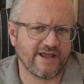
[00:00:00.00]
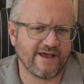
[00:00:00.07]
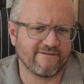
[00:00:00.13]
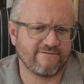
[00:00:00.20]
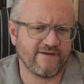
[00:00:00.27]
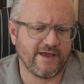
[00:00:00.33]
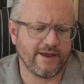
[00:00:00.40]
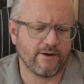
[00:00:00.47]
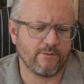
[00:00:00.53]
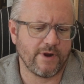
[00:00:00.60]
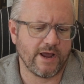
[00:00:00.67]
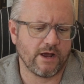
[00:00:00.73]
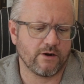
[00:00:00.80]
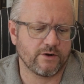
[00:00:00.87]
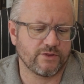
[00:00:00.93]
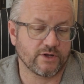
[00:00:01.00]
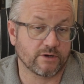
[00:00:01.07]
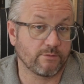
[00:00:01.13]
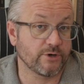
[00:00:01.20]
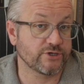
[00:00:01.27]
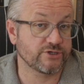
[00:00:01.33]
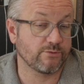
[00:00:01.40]
Cafe around the
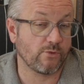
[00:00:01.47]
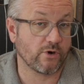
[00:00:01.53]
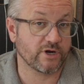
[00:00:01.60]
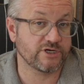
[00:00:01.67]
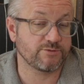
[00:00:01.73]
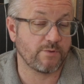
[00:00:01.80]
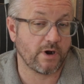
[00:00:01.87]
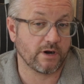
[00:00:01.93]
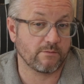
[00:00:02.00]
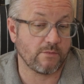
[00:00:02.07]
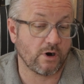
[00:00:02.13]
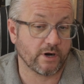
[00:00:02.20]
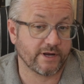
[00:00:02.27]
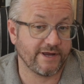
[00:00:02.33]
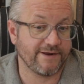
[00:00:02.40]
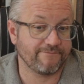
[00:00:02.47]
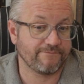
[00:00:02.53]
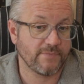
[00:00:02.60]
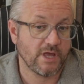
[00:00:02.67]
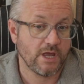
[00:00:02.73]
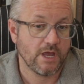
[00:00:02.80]
commercial mortgage market,